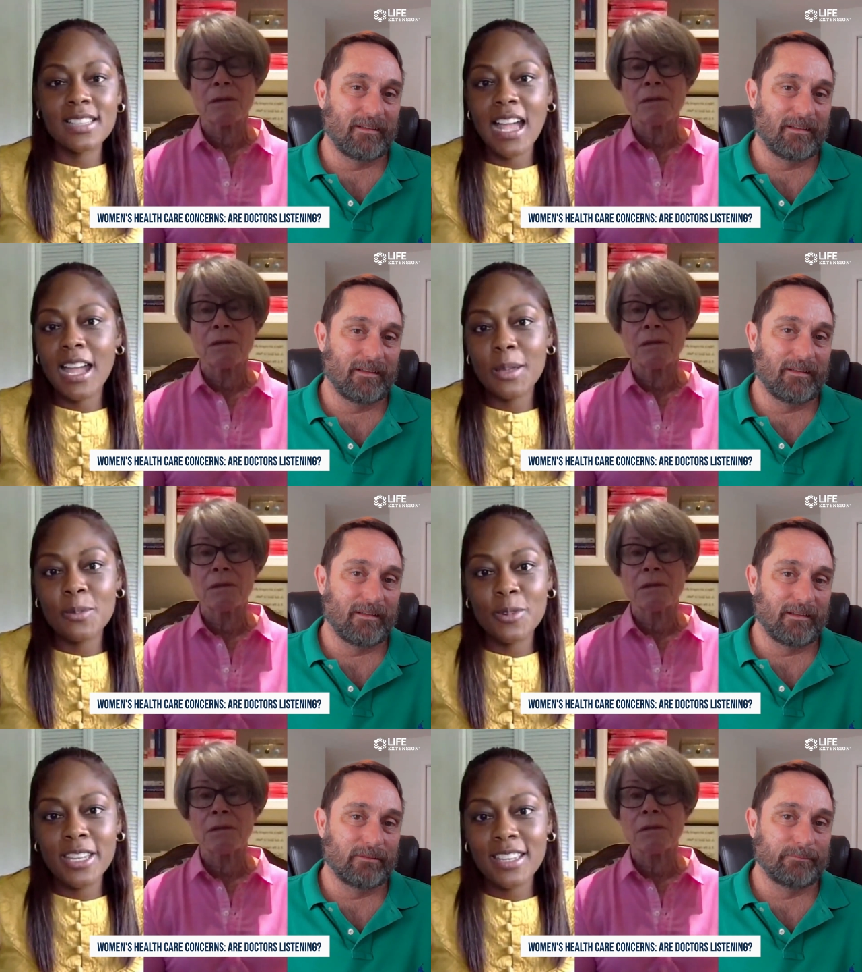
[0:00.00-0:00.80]
Speaker 1: time
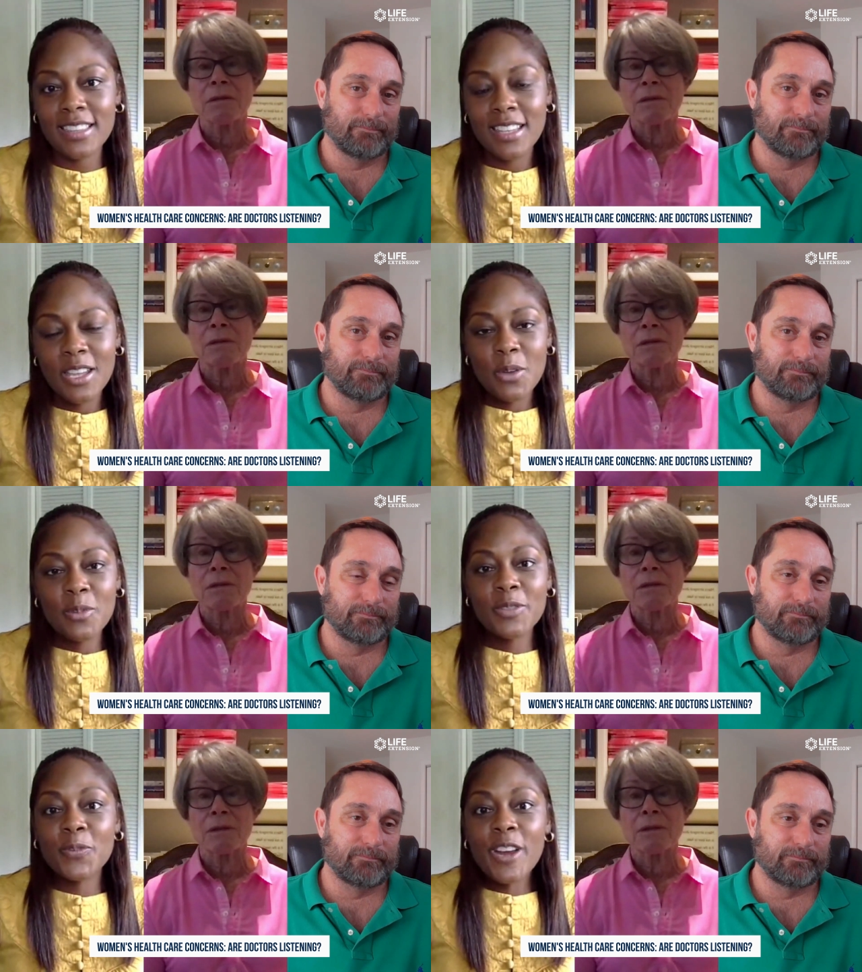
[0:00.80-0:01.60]
with
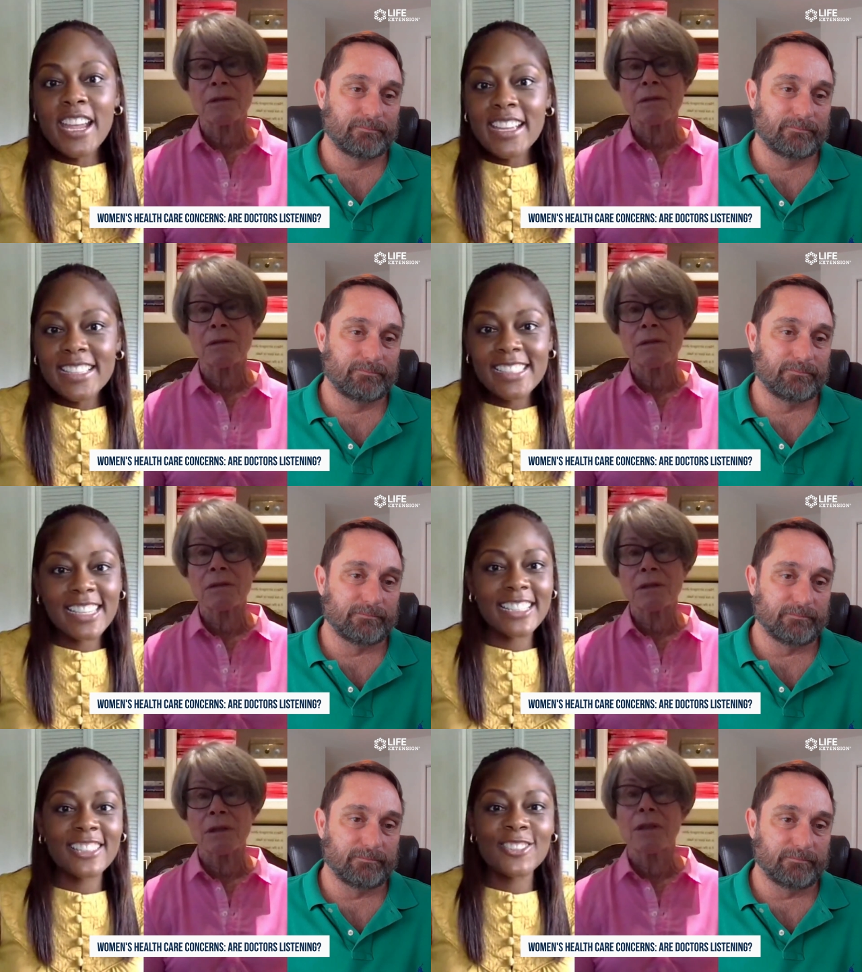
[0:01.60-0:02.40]
with friends
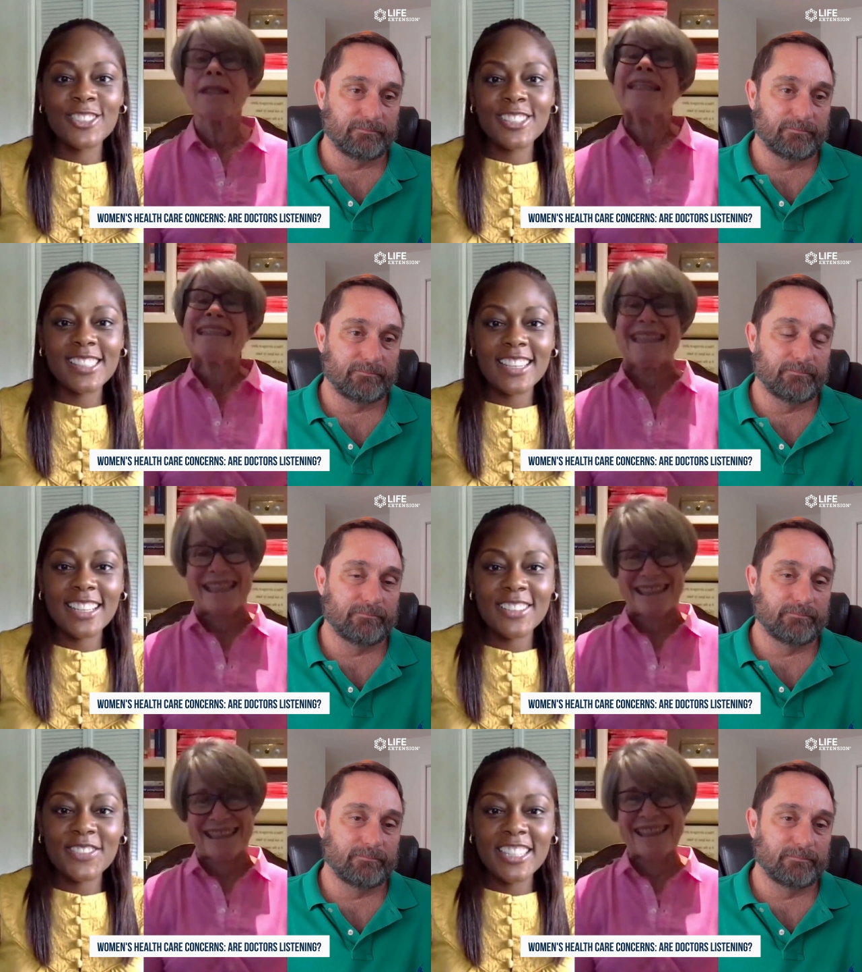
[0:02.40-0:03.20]
and just
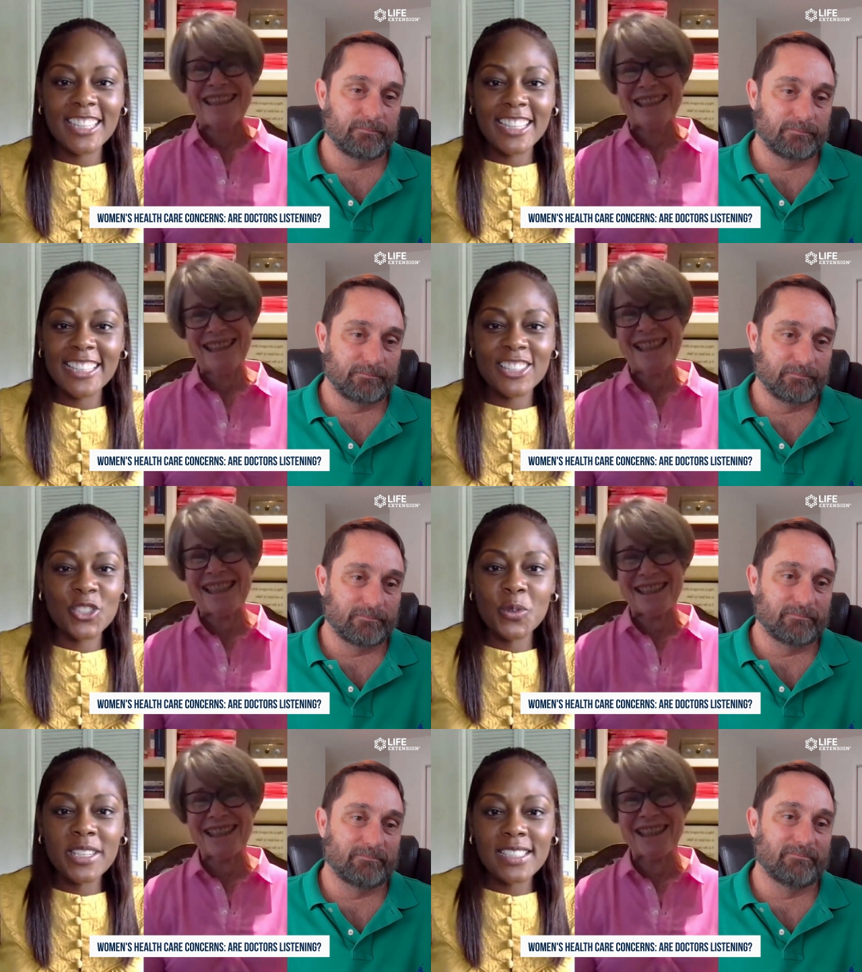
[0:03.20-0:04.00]
yes. kind of yes.
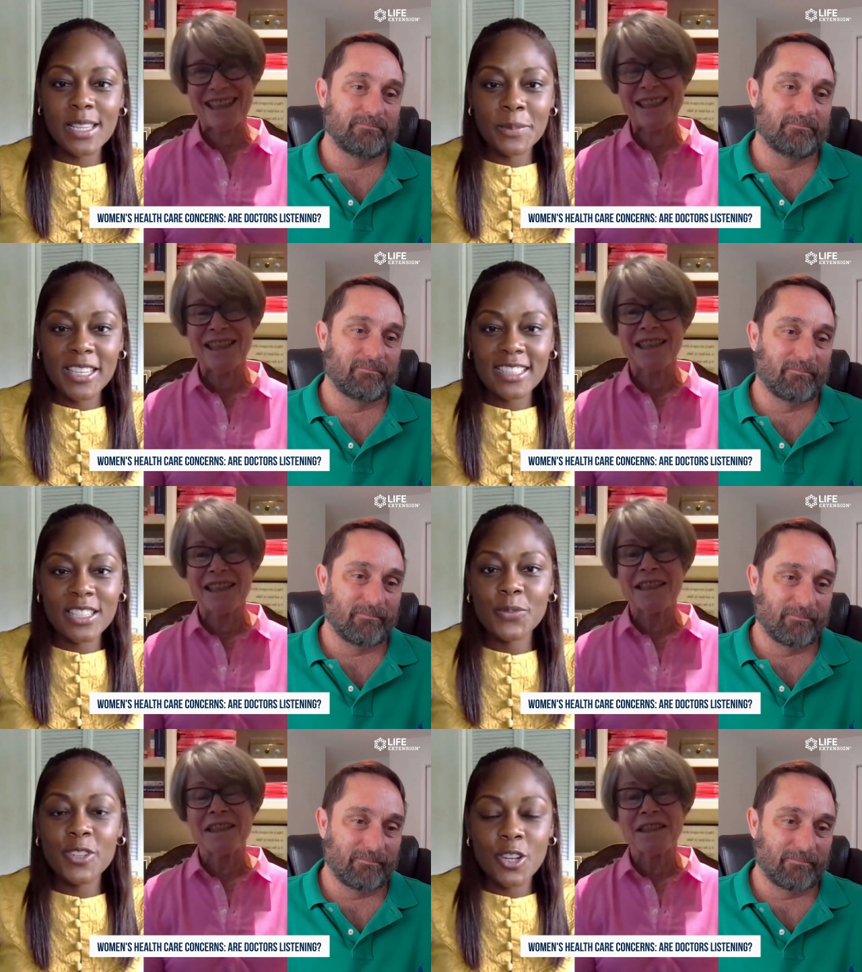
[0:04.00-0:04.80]
doing something
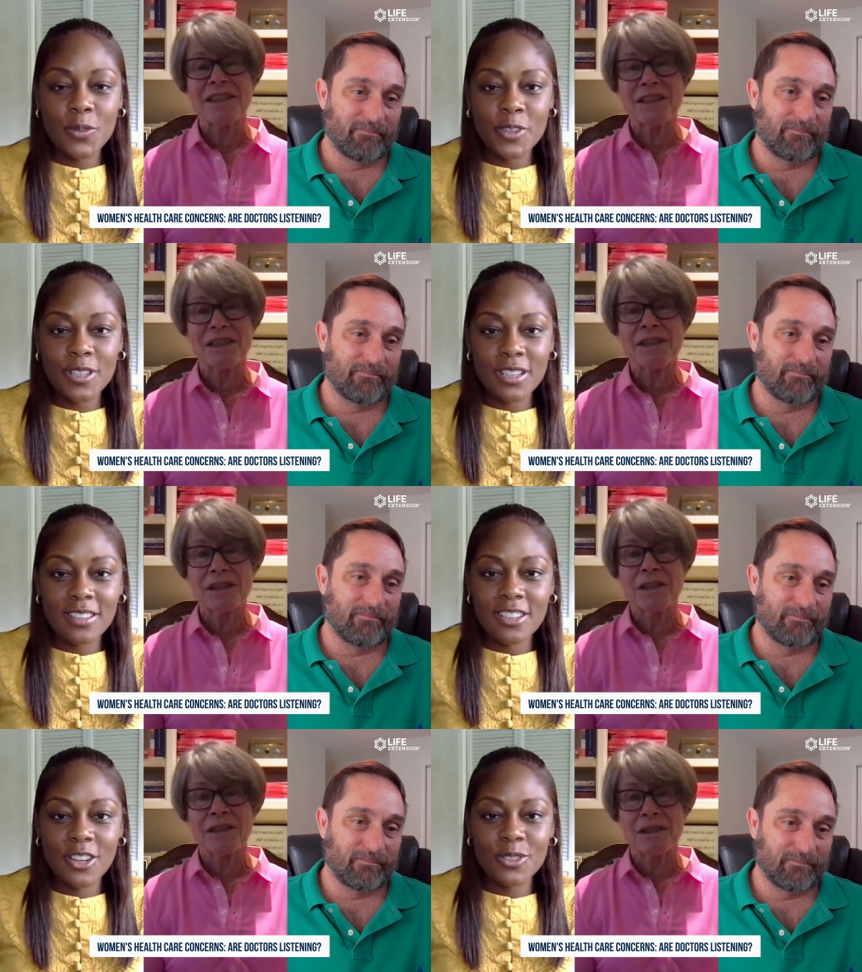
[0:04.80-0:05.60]
different over
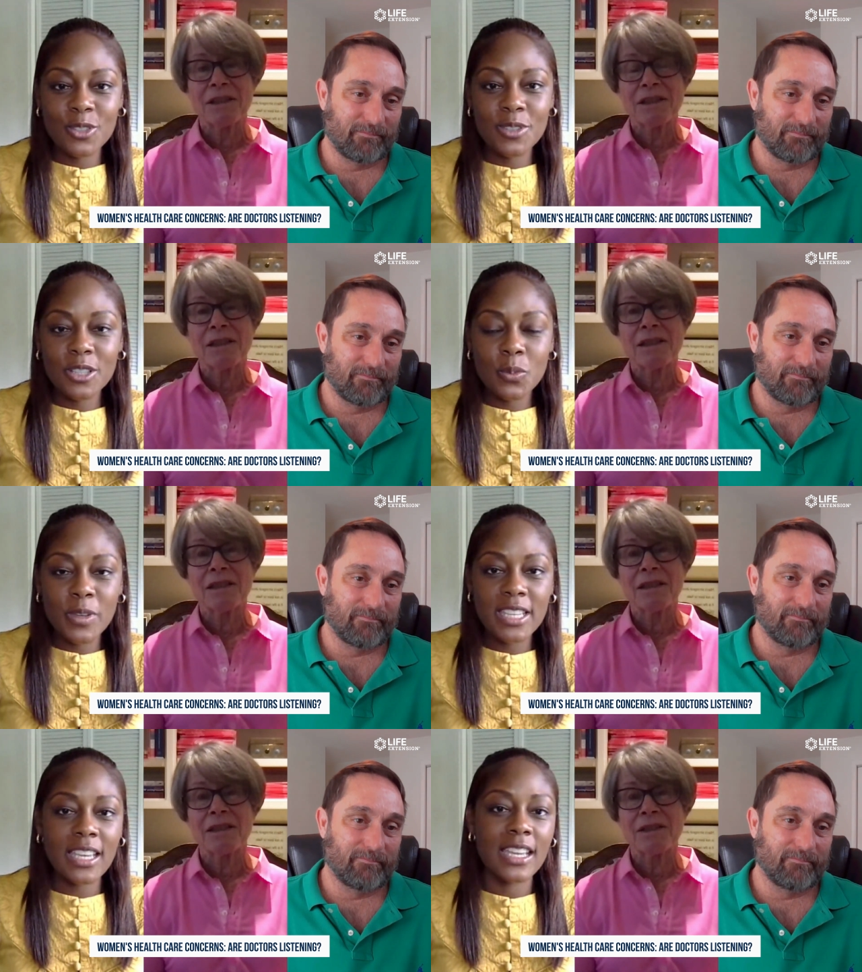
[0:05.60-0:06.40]
you know during the
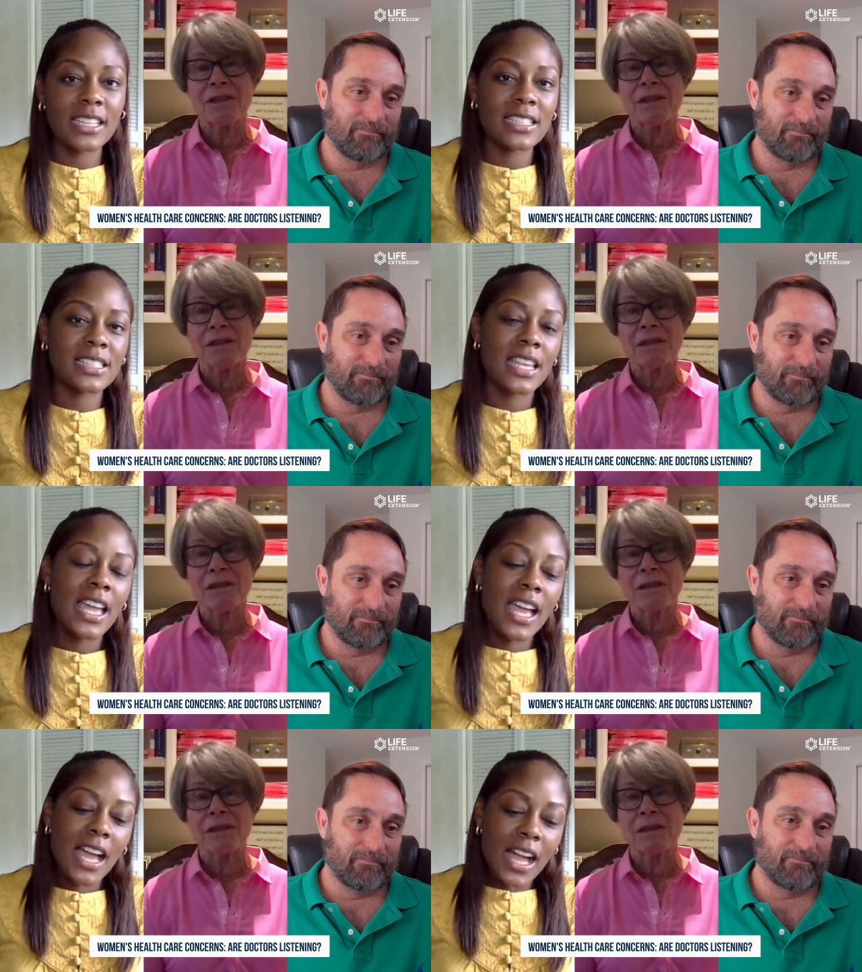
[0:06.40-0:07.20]
weekends
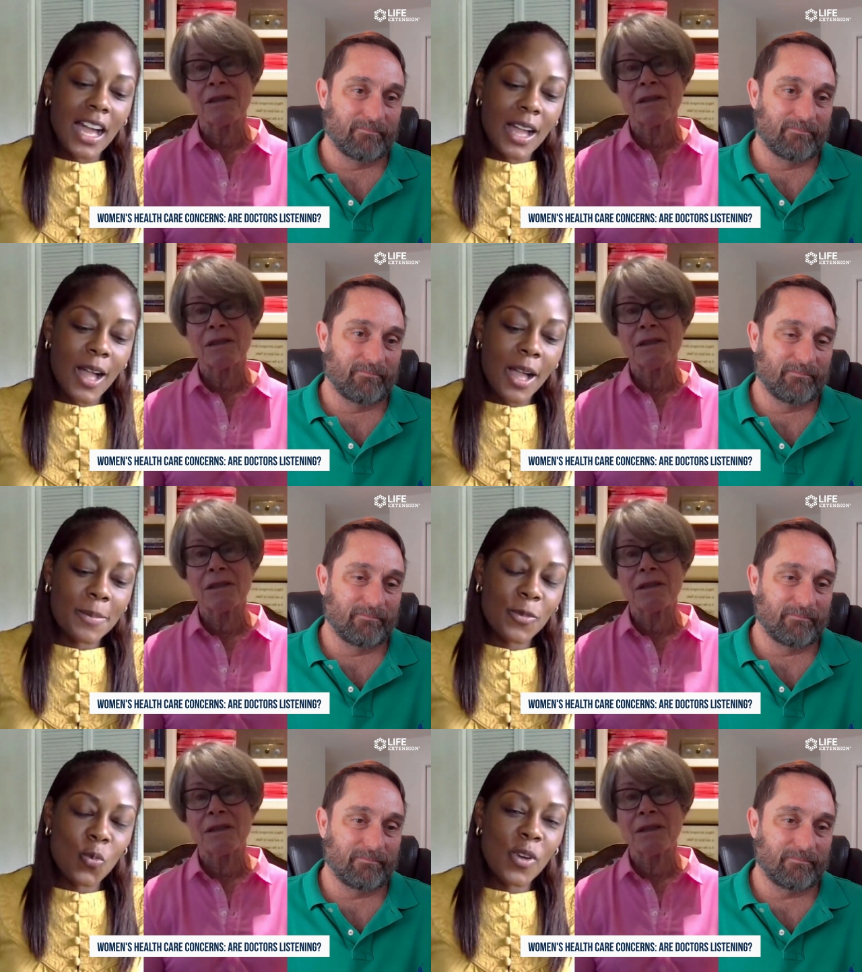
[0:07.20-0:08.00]

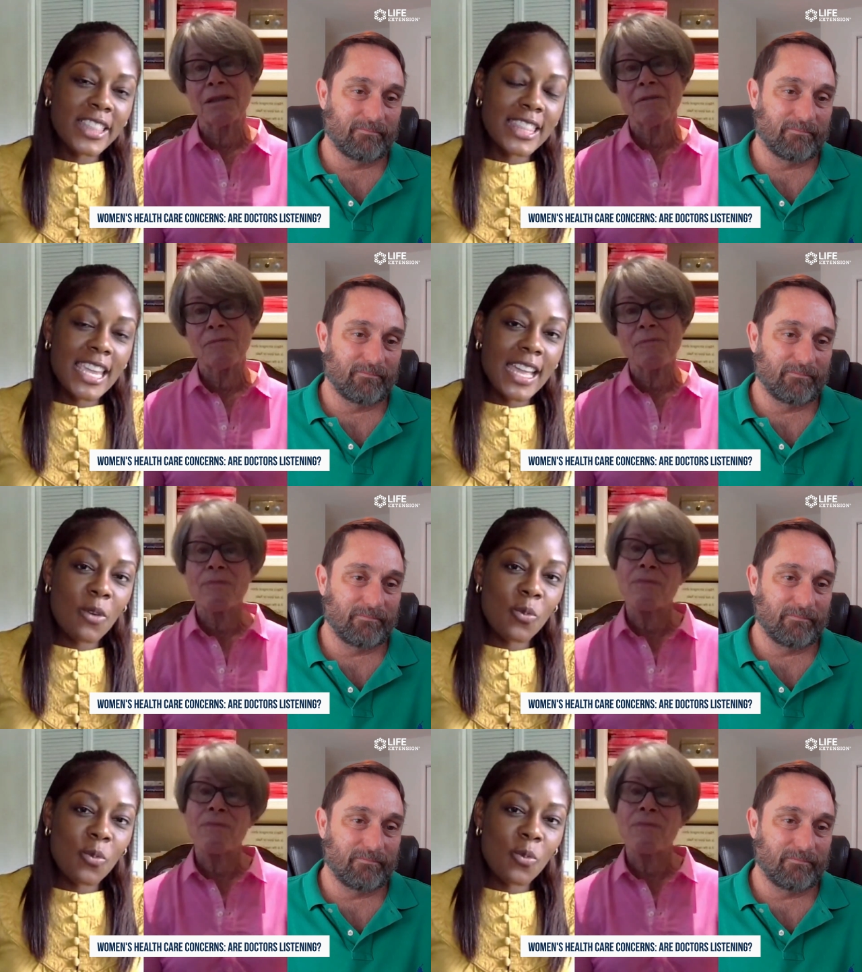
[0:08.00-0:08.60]
um, one thing i